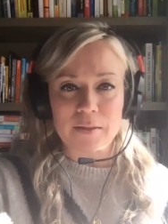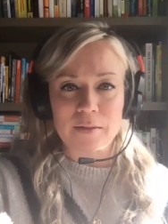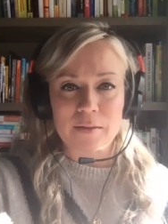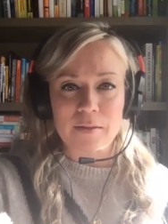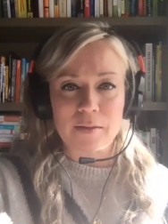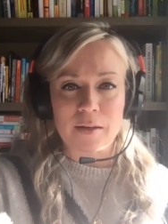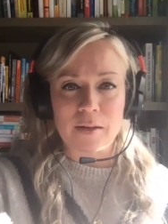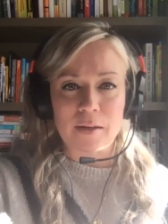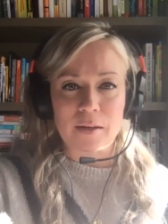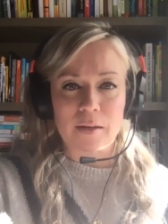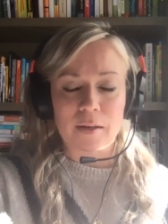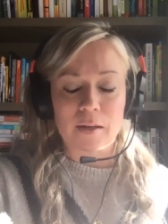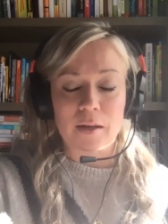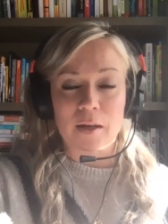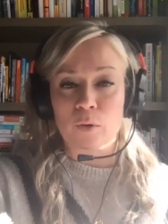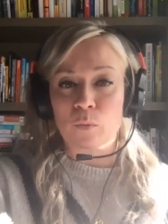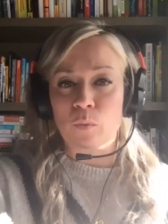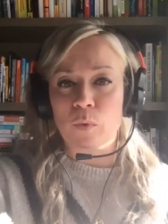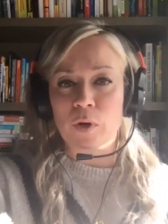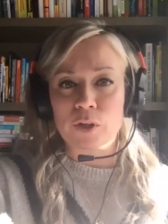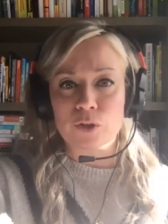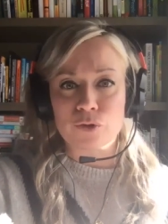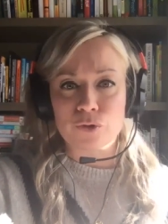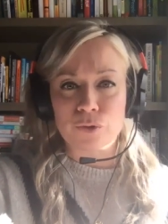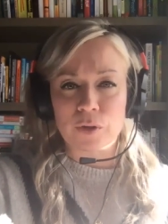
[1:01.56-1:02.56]
tick and
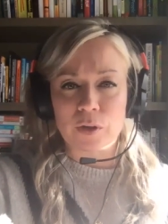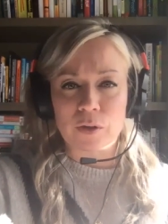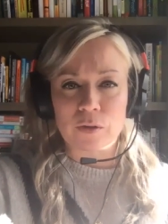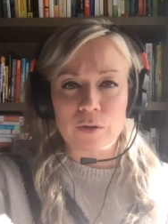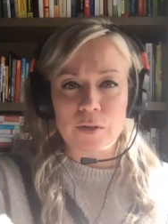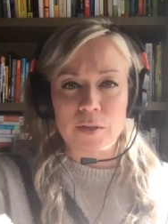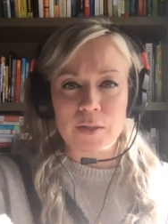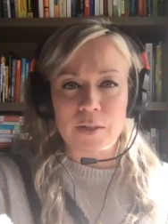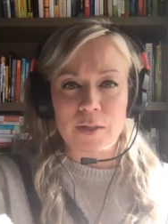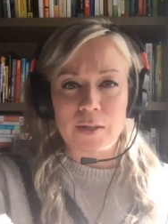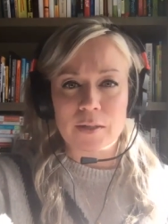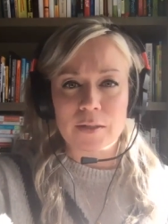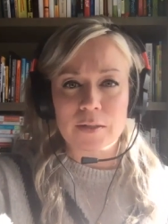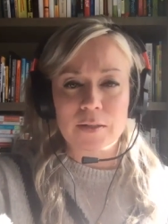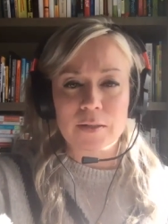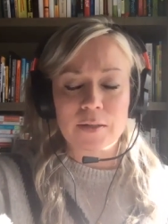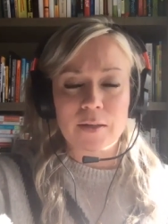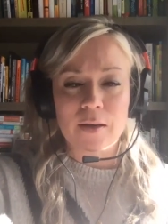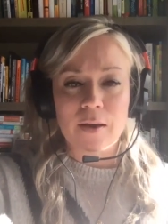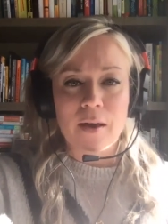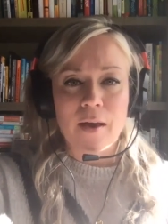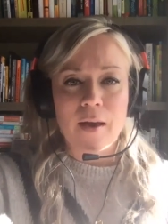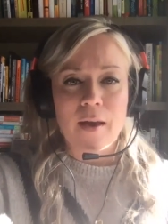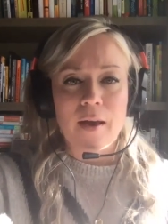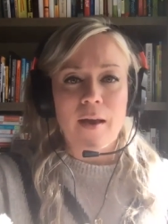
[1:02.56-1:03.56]
what triggers us
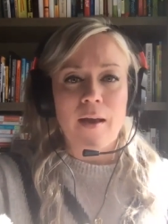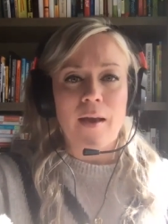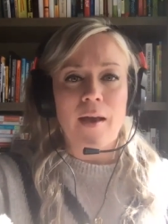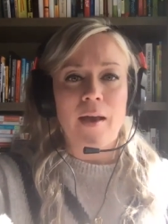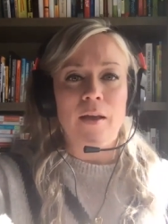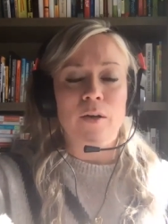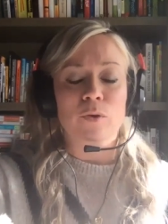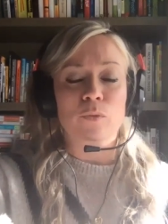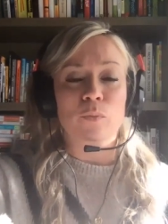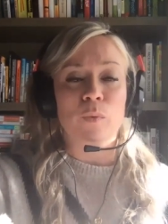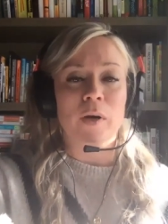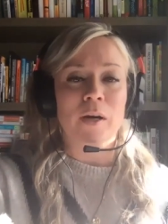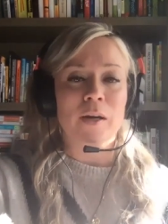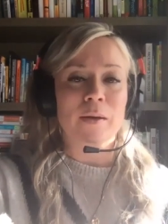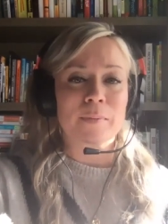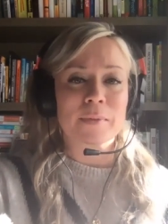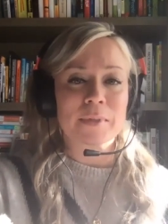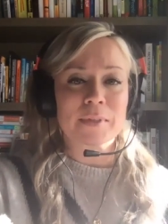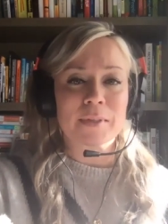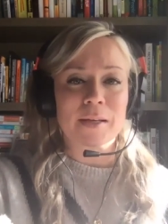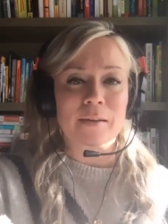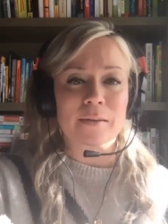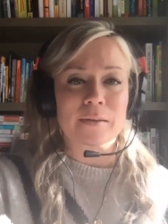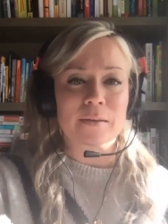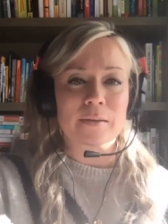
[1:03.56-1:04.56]
and what
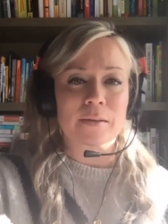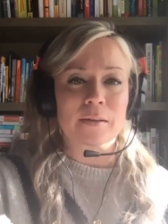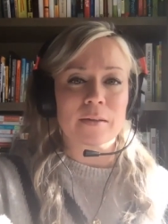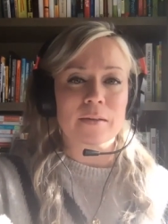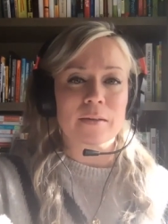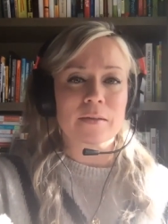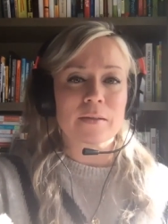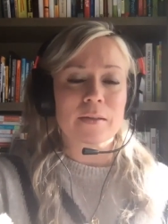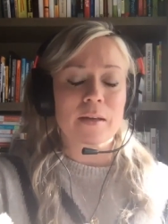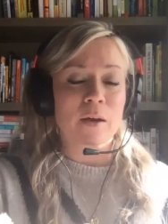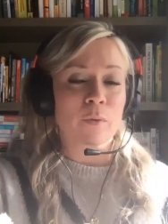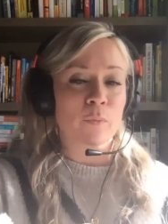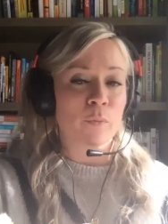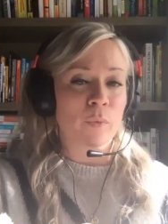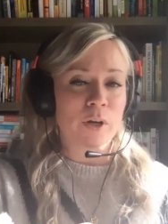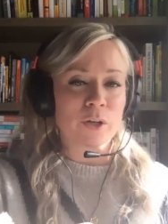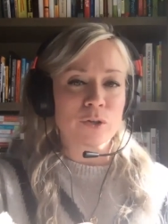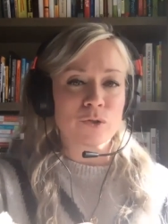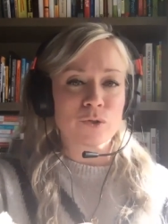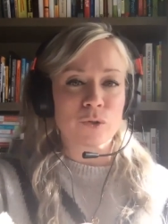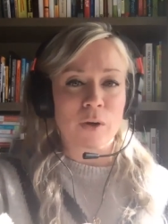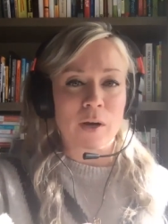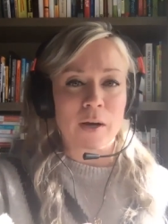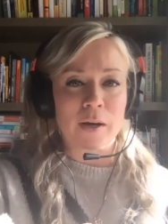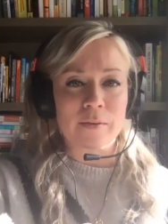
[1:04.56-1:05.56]
upsets us and what
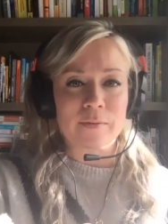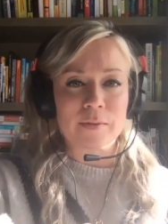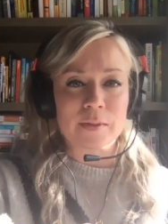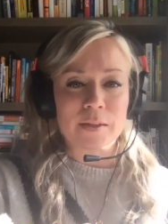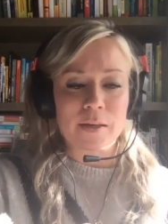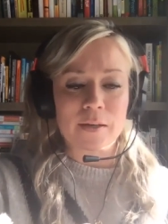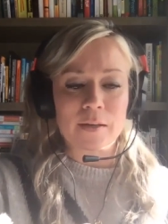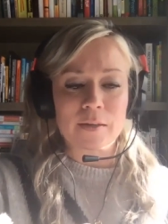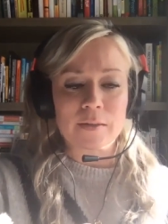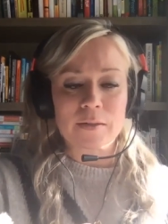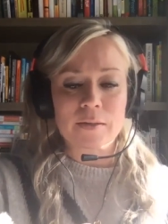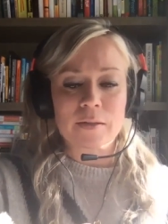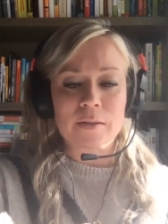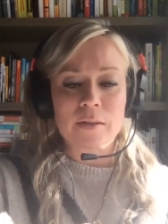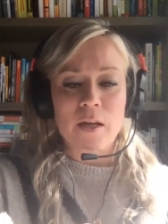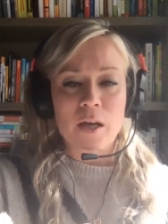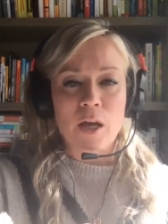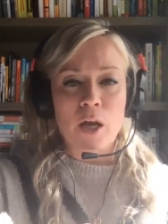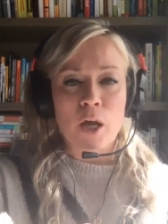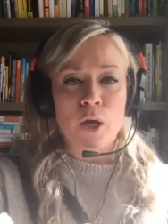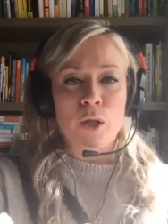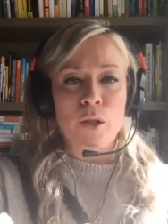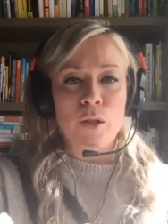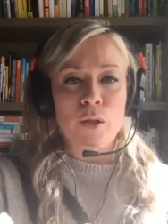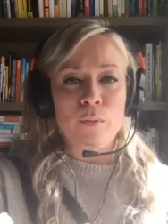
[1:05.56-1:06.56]
drives us,
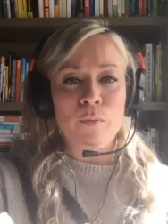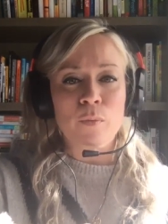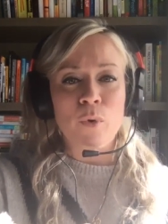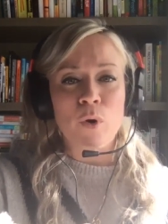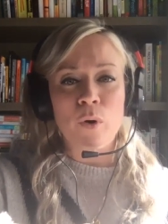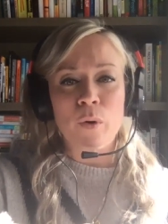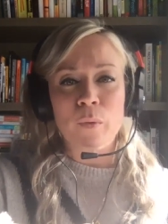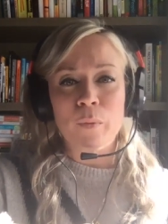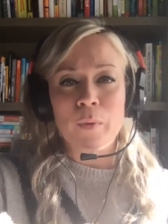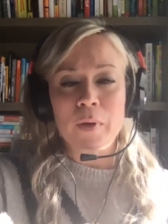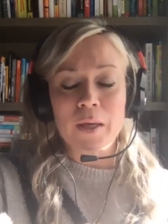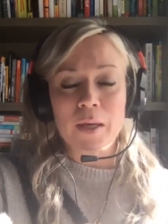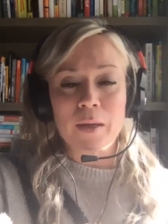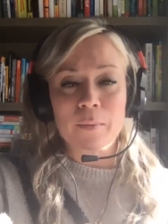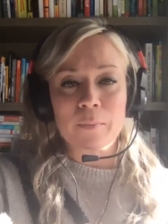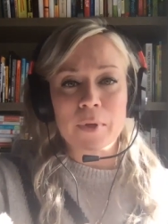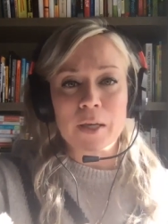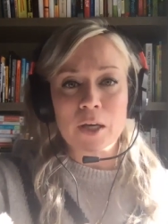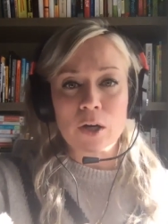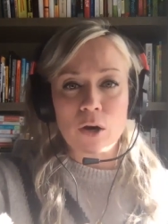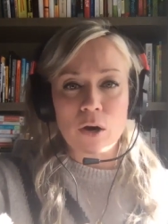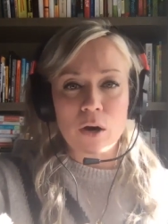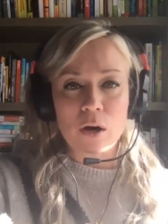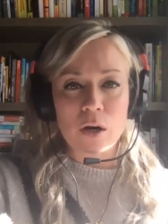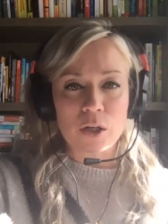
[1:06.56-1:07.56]
the more we can be
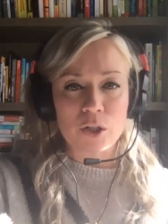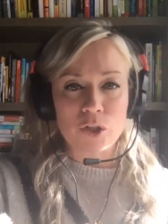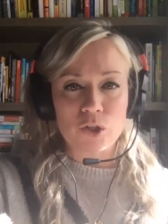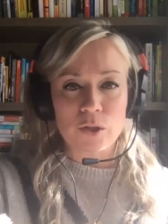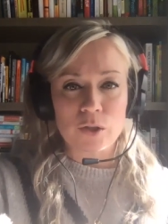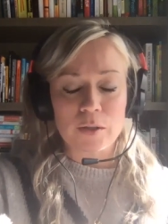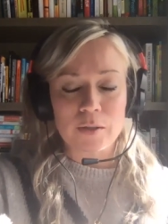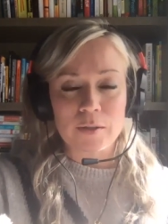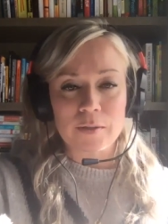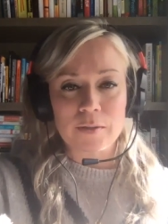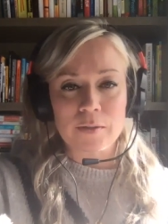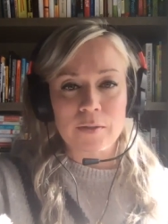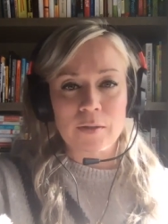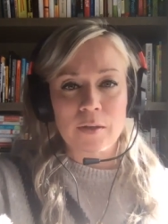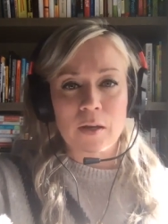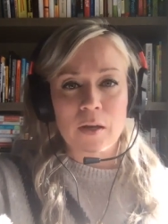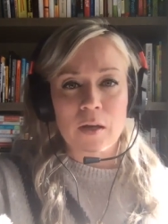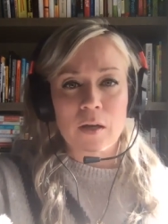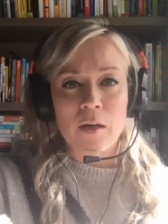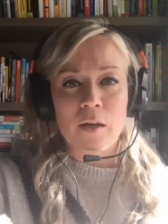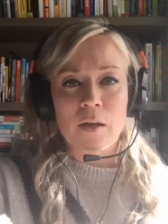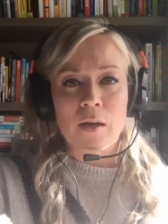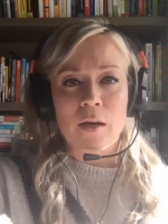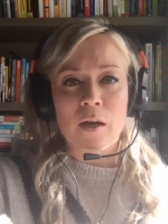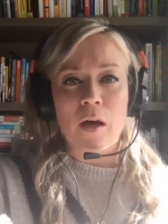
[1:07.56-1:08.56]
conscious
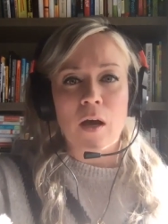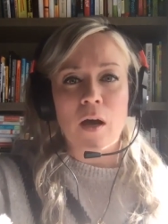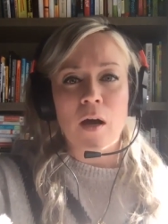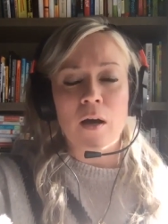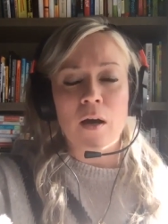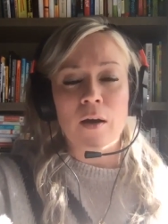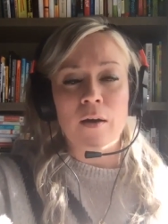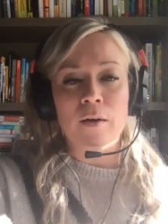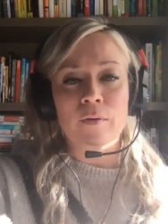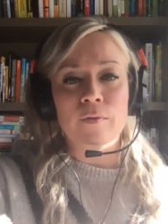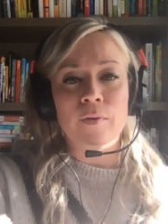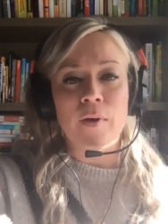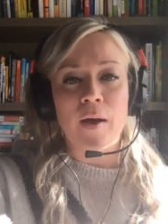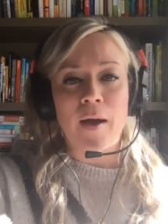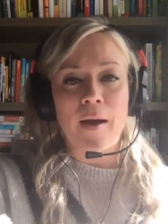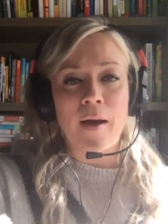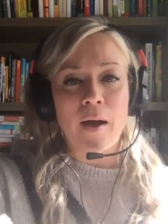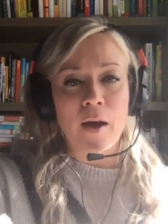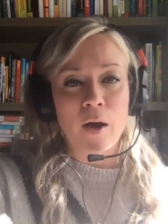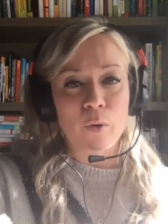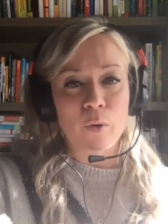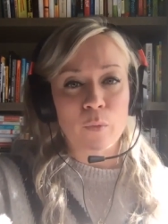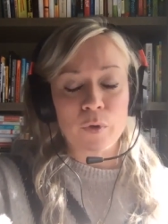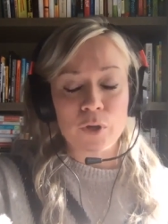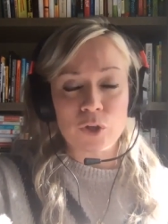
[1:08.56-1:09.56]
of
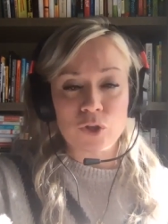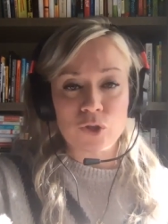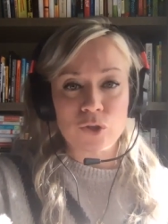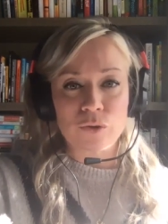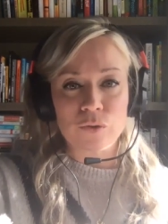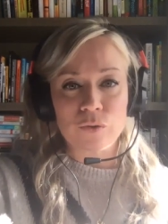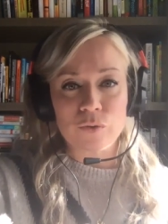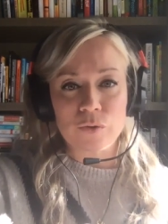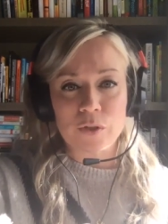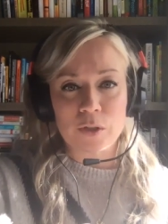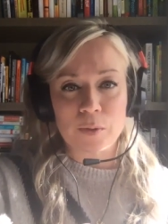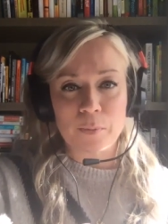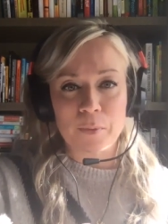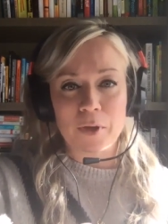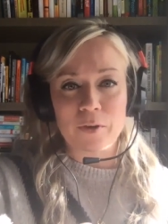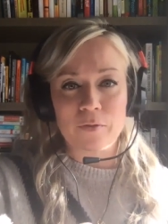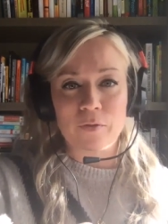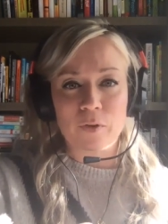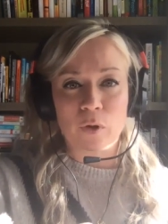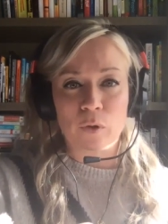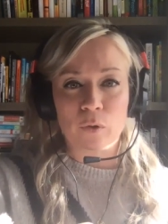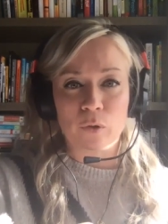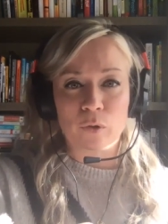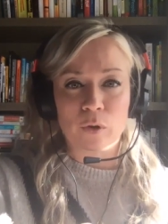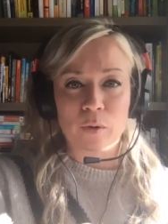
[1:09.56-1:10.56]
how we choose to be
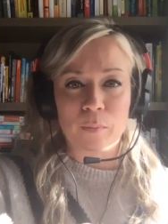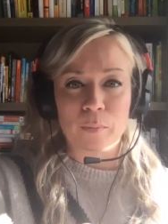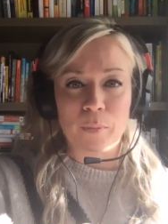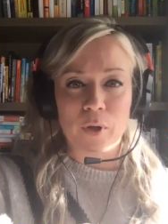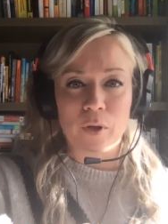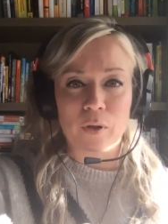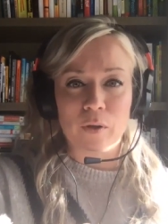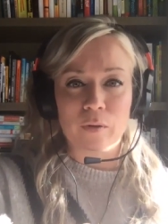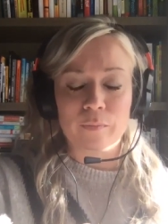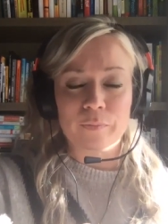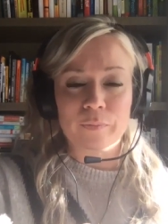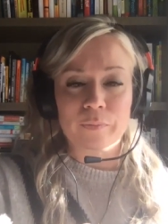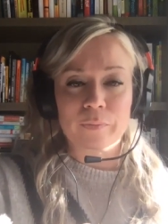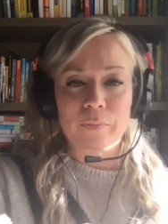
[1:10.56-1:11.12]
vulnerable.